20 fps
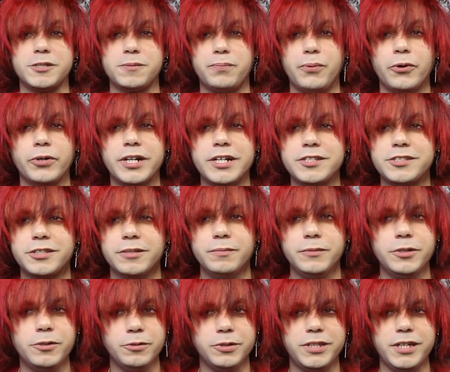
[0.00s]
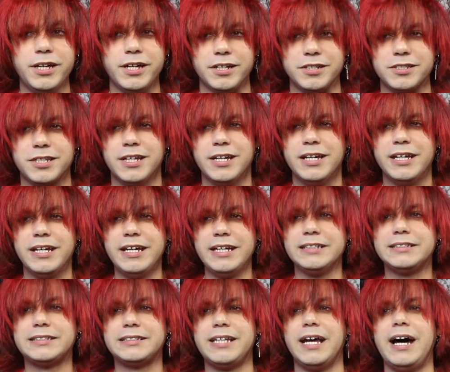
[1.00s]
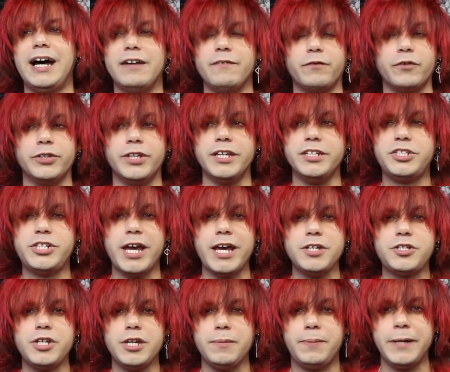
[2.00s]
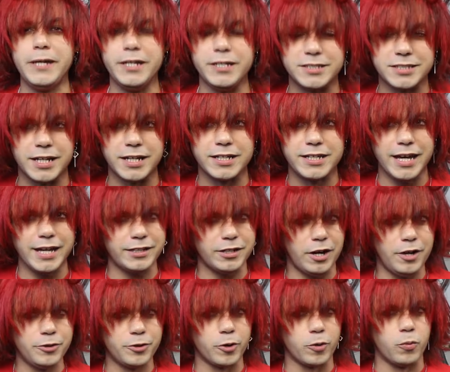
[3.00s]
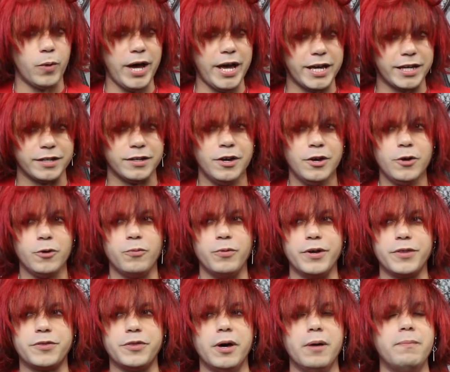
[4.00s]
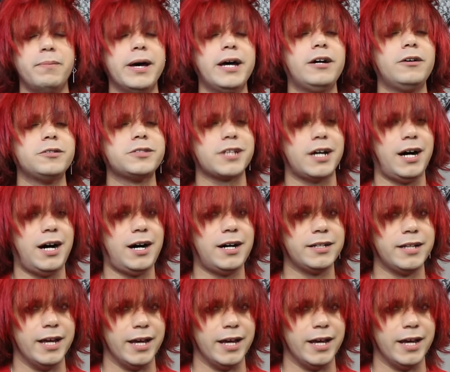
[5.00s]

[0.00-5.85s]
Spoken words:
sporting some new digs, it's time for the JGP to get underway with the bells on